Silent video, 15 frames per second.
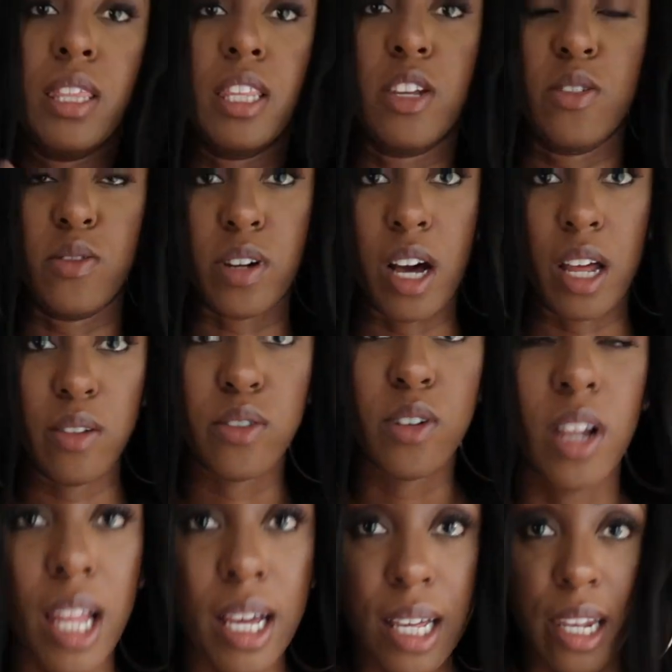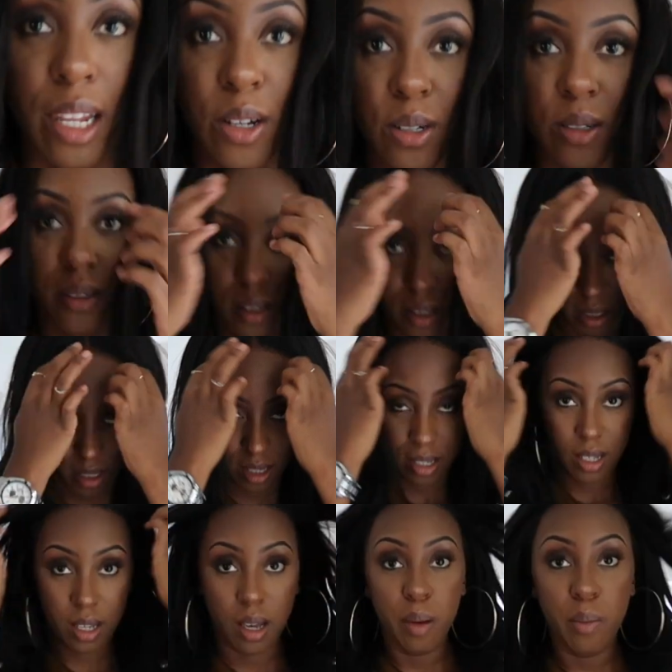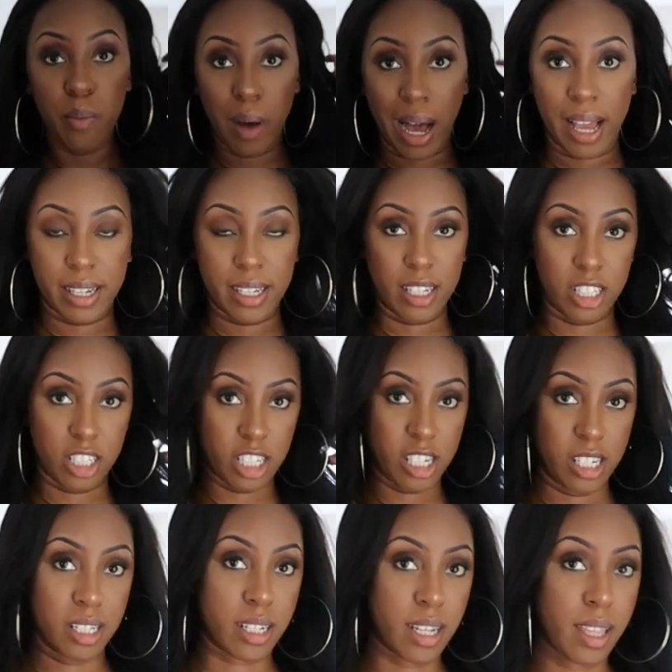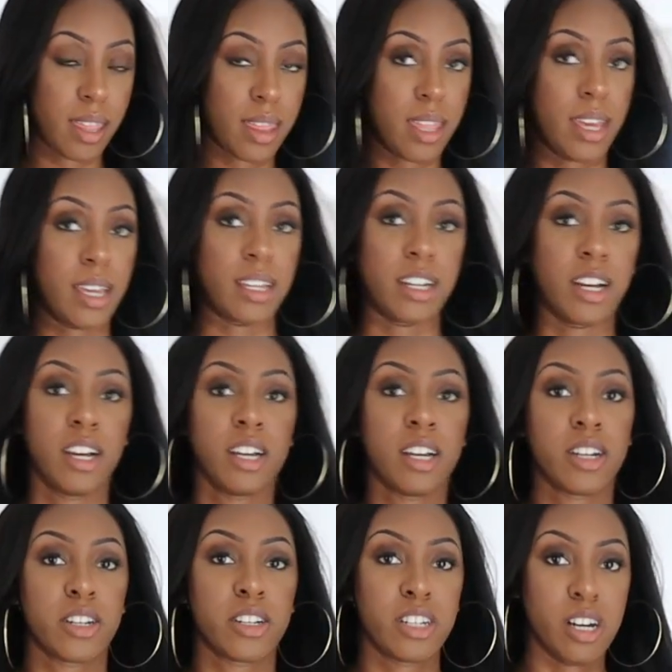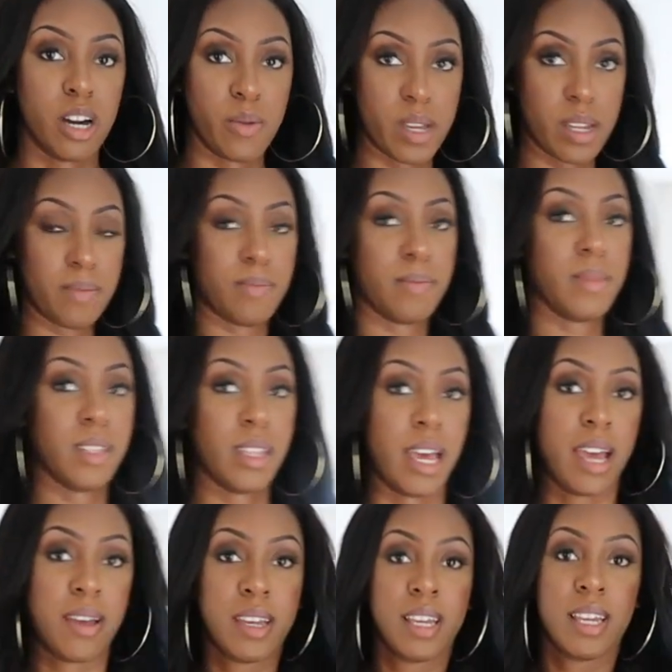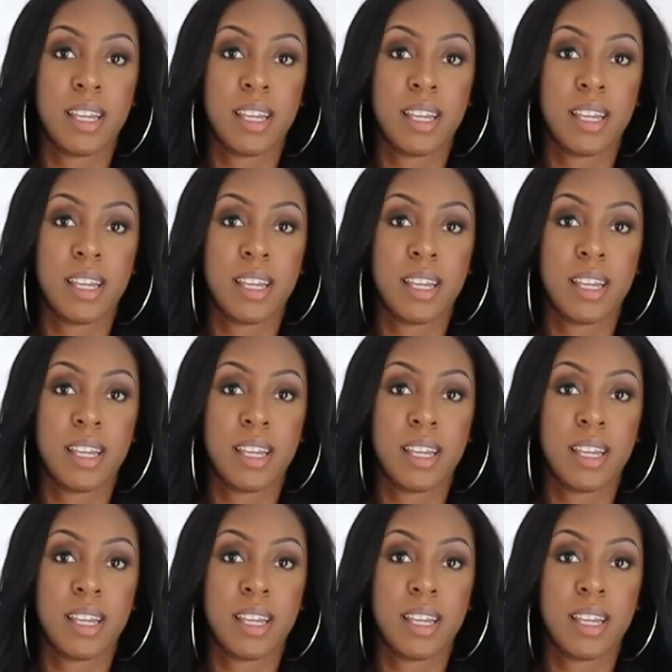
And then you've kind of got like a little biker chic thing going there.